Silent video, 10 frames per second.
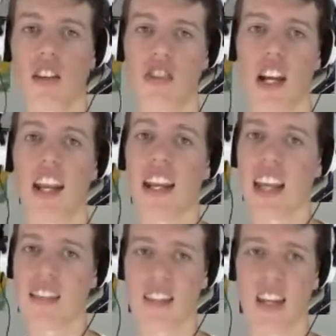Drain
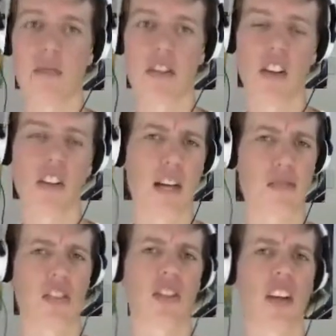against the Absol. Absol